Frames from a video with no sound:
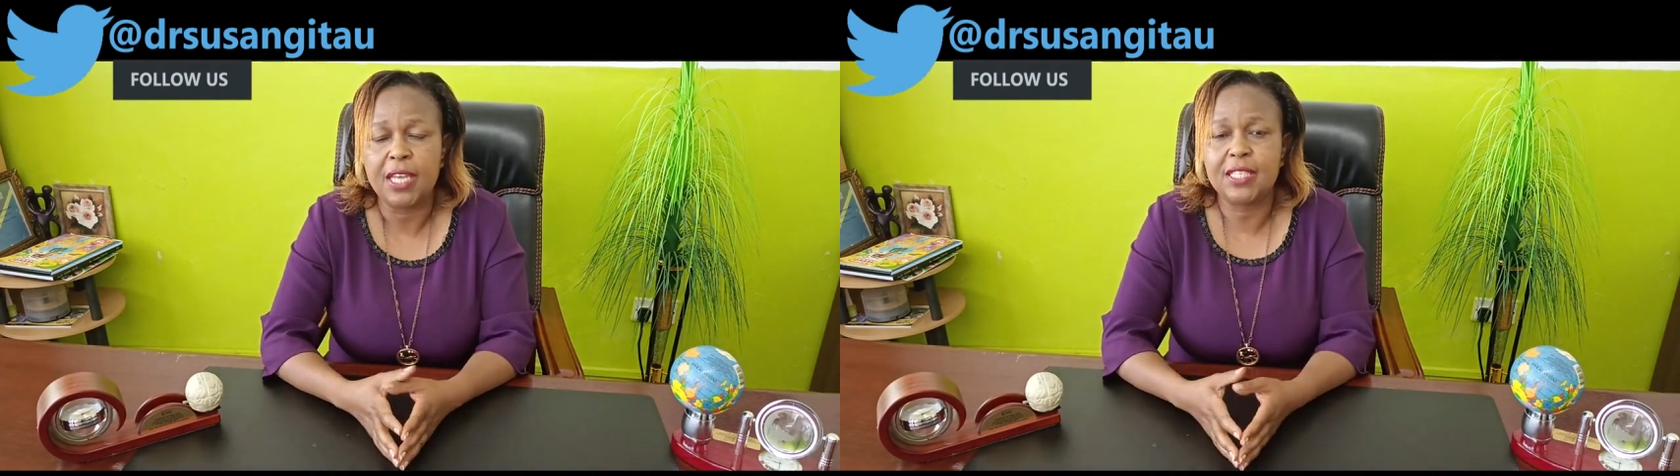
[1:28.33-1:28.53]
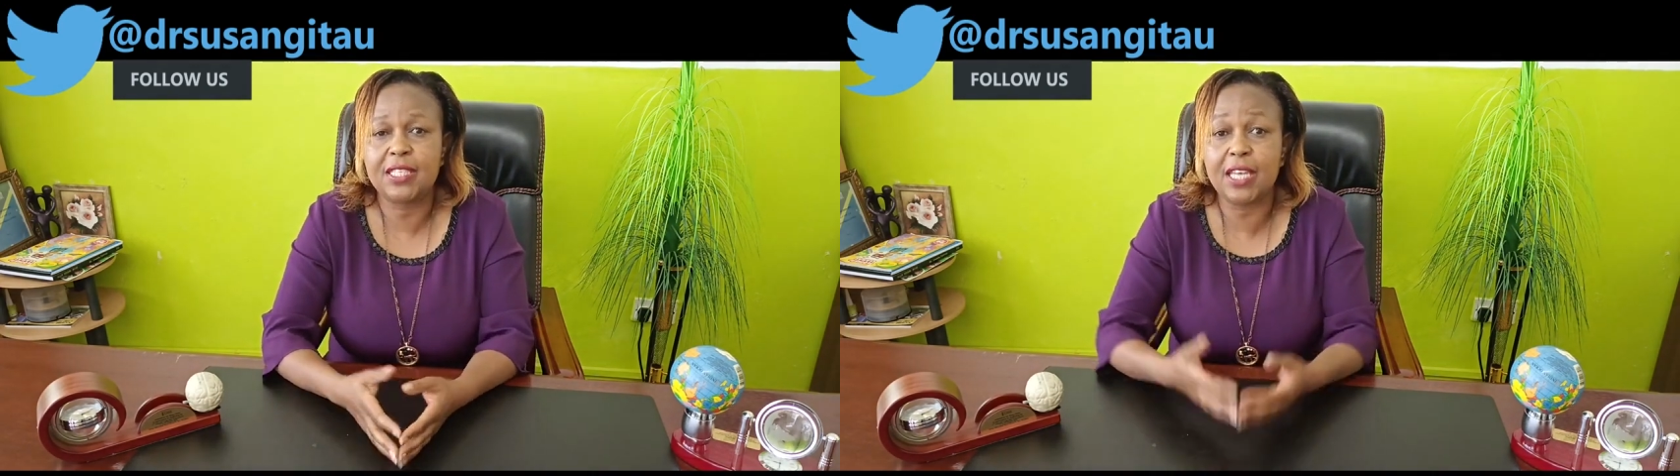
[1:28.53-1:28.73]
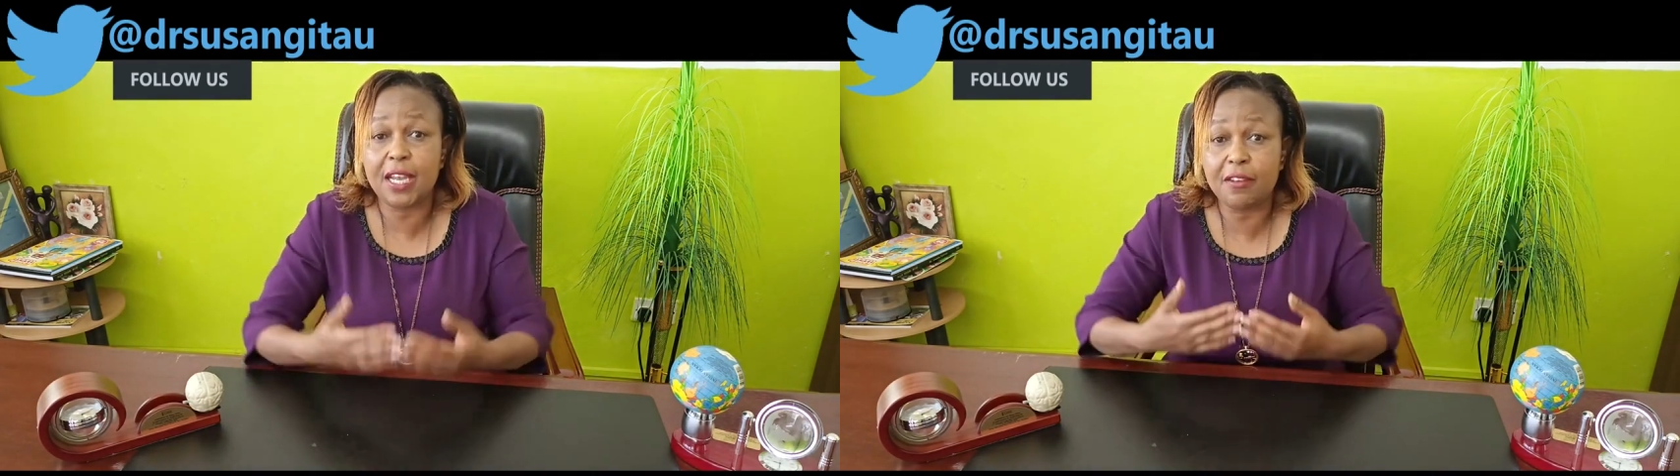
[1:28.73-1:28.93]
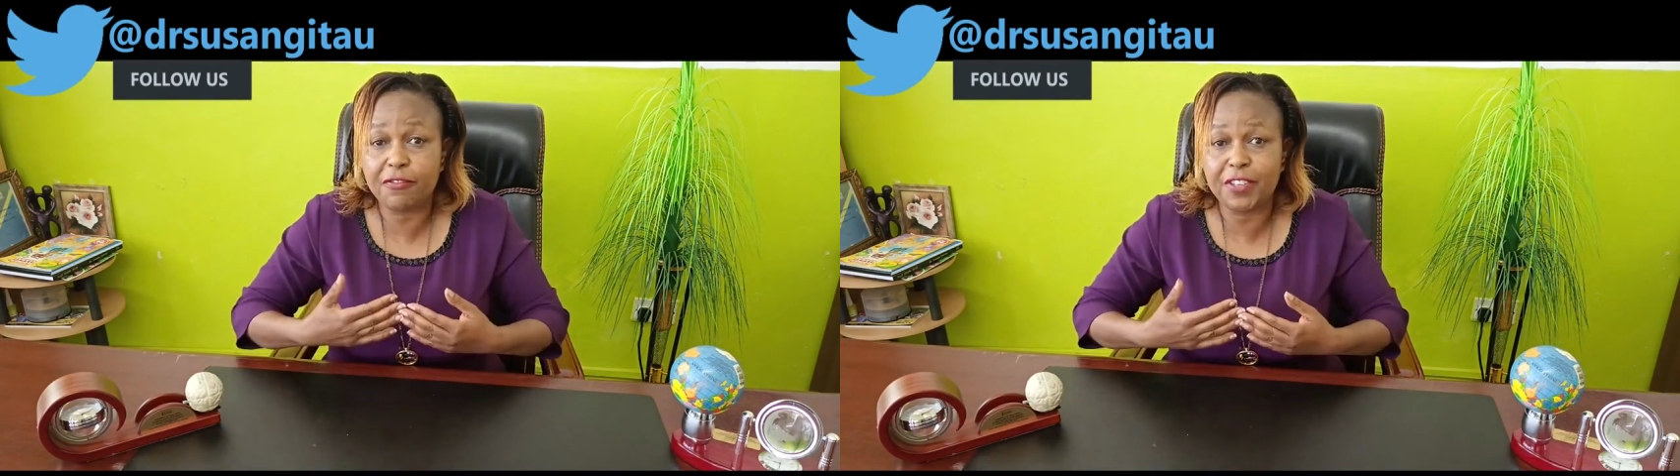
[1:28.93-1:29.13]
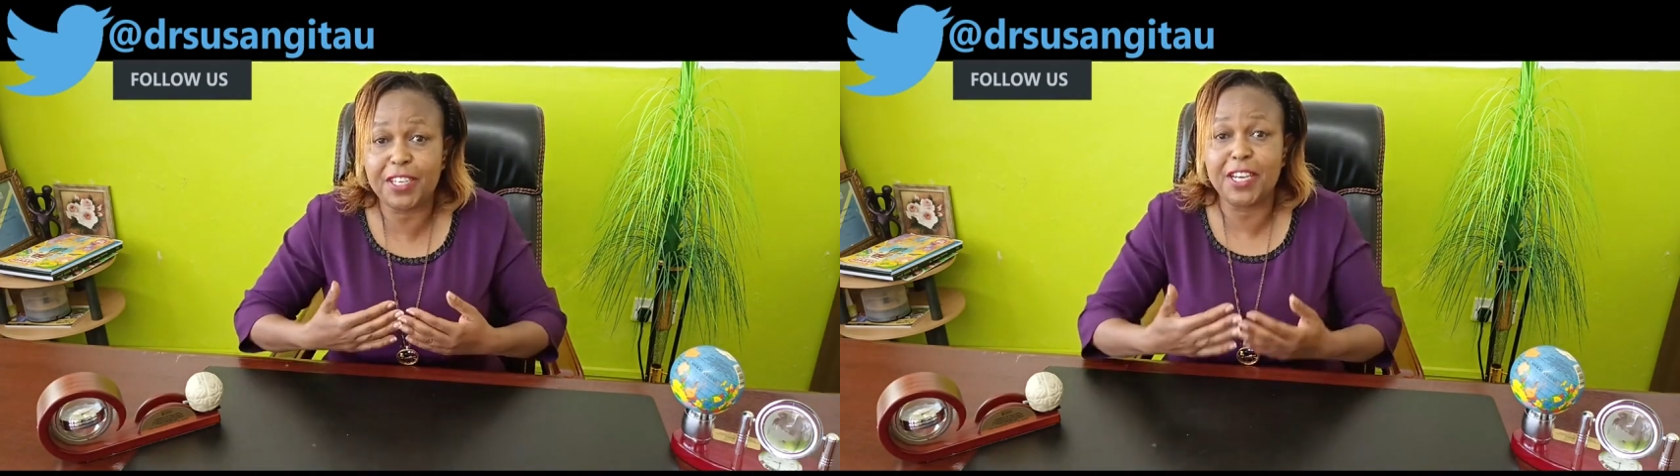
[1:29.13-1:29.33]

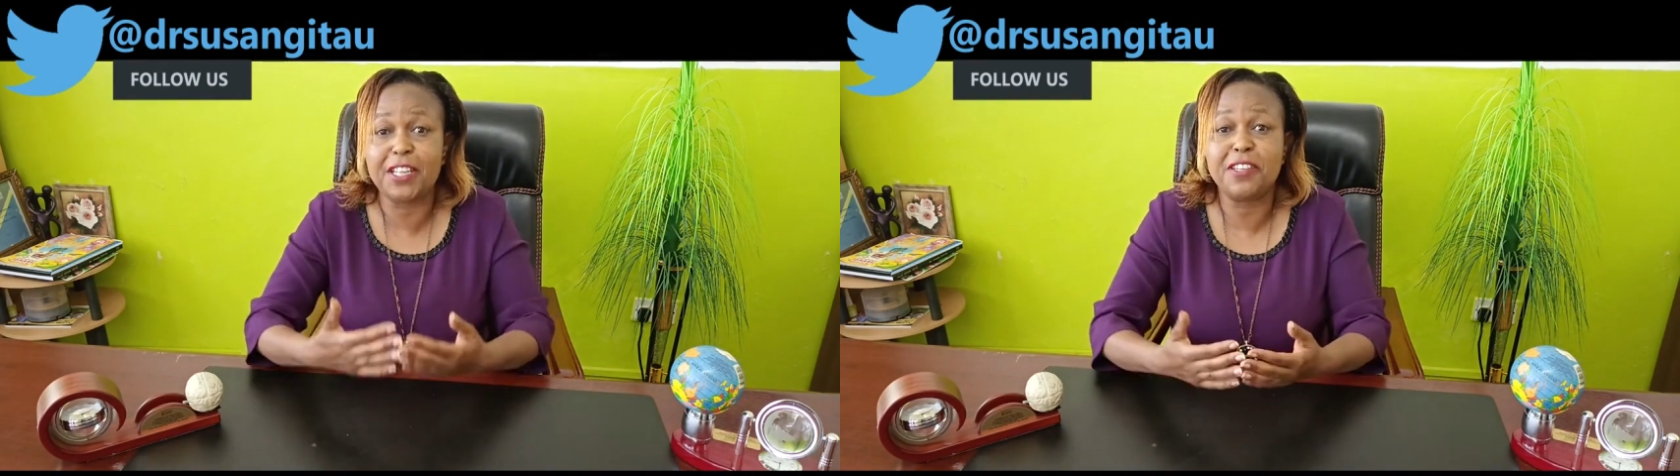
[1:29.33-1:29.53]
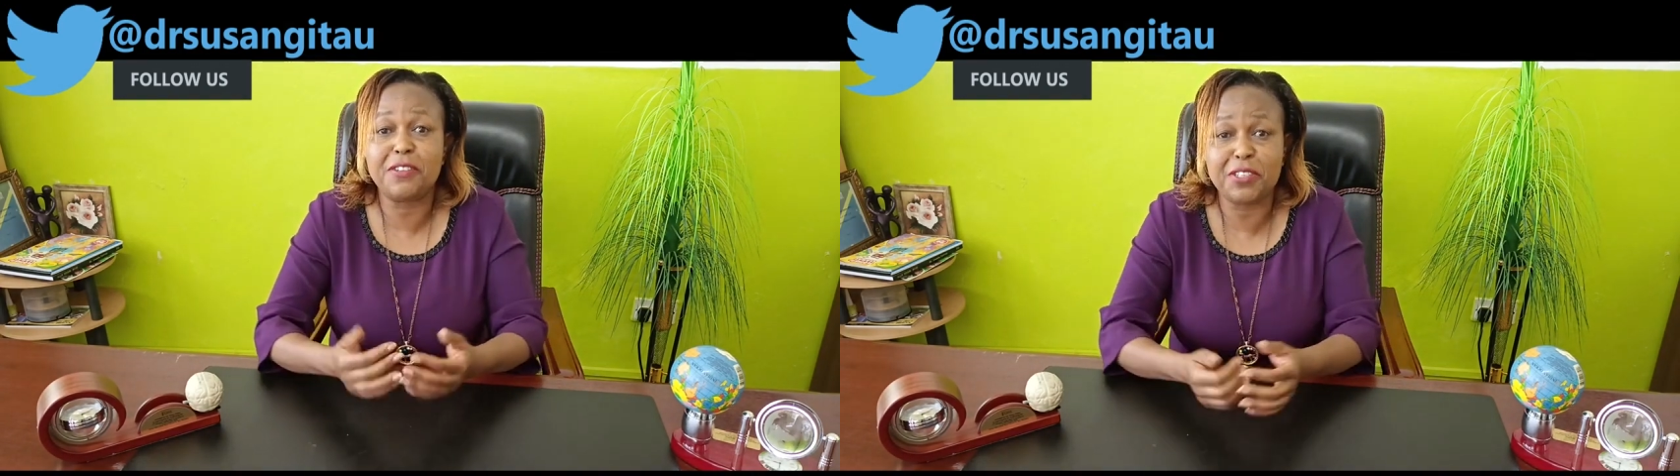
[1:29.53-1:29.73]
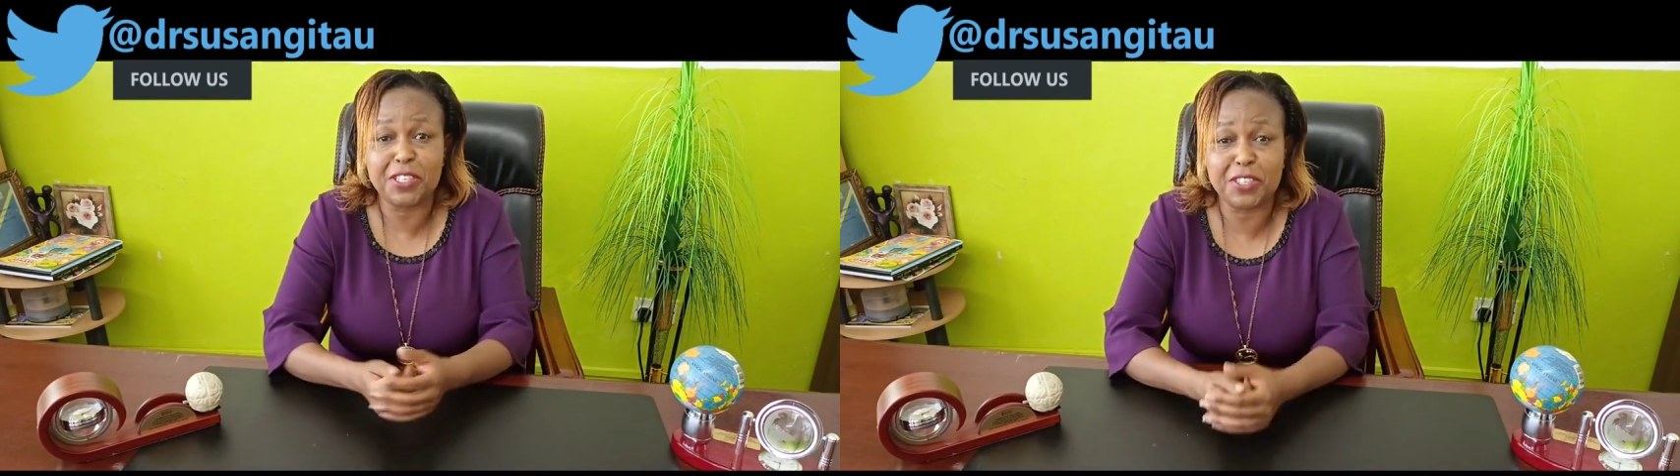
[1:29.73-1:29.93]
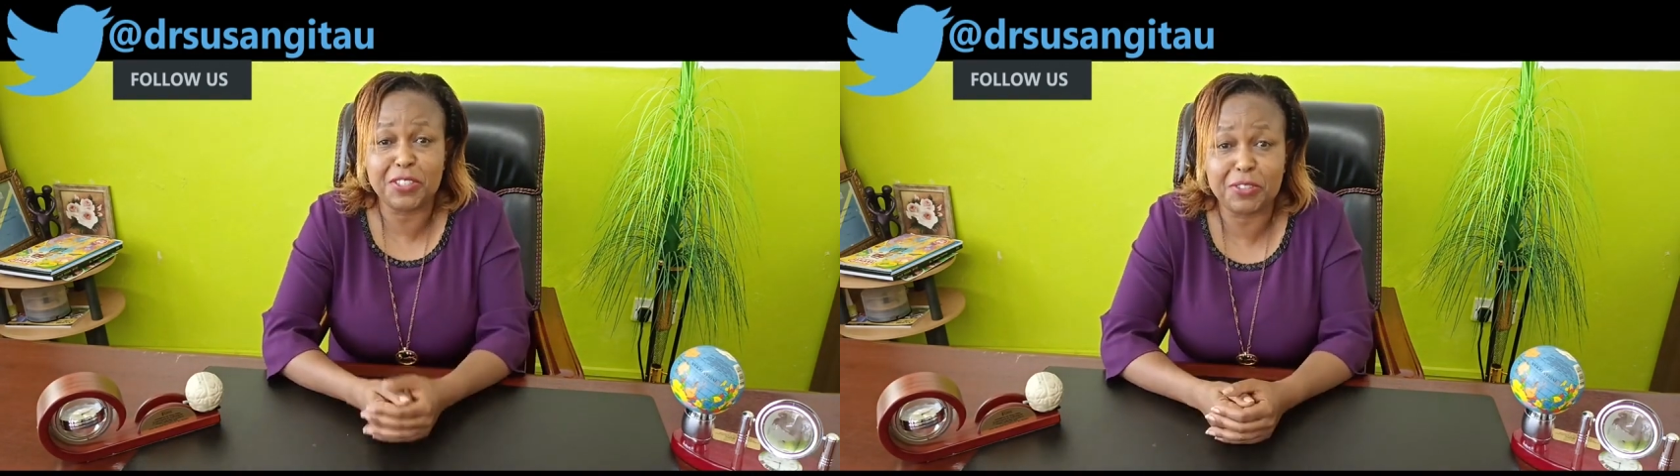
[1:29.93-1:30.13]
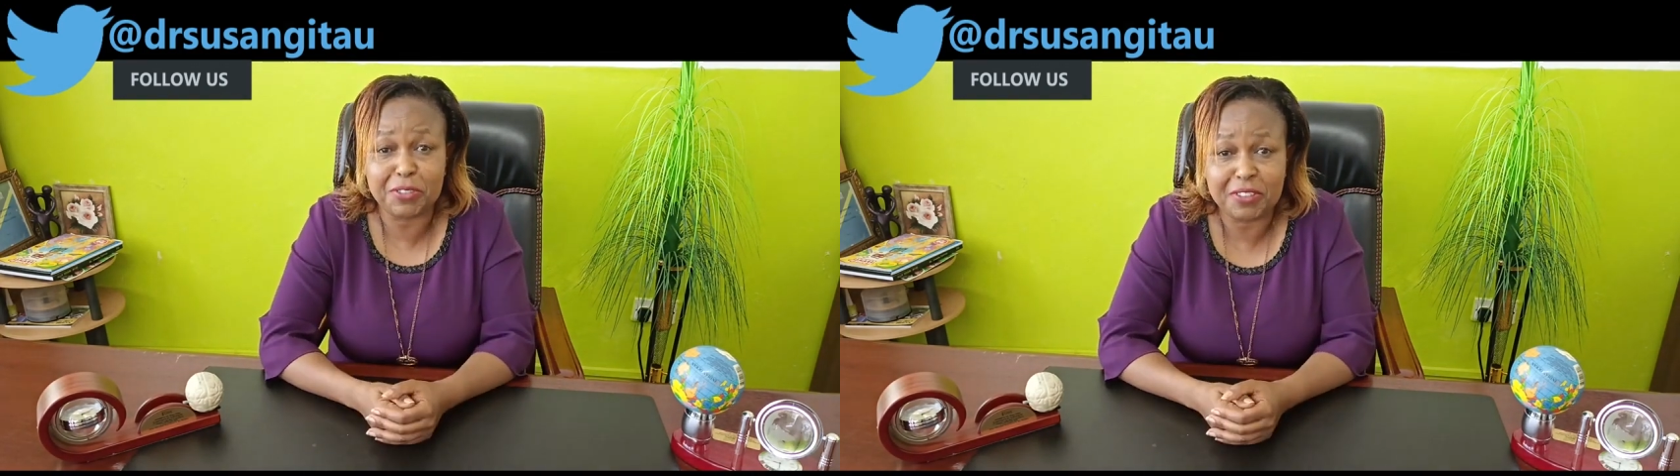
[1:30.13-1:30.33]
self and other
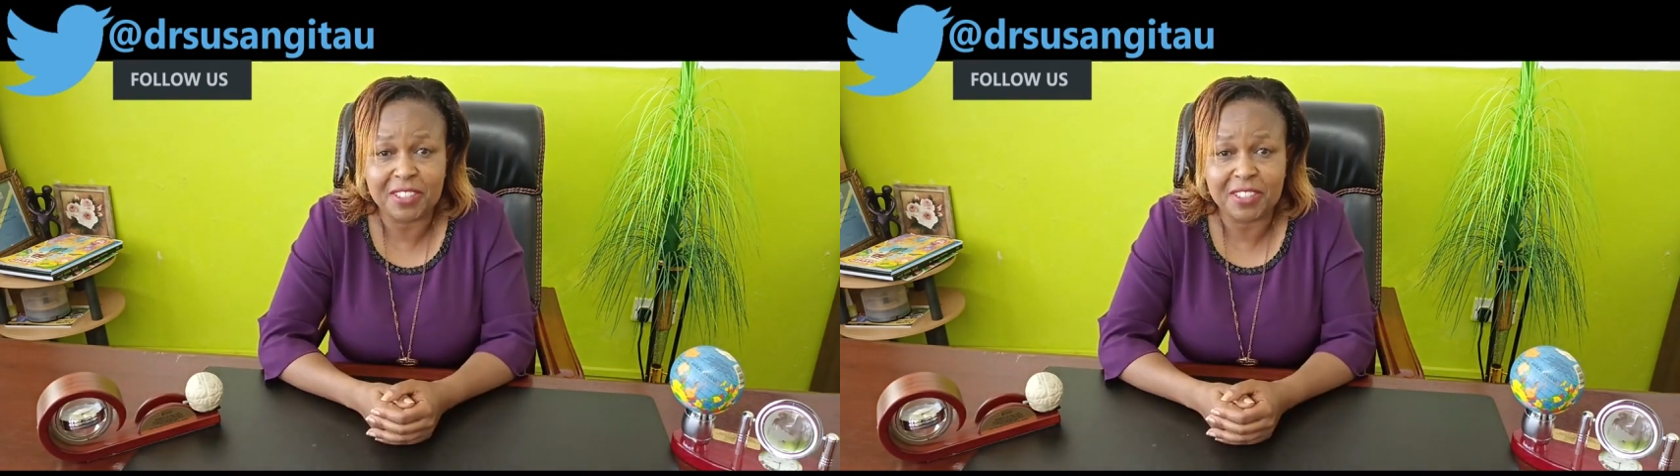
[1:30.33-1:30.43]
rejection.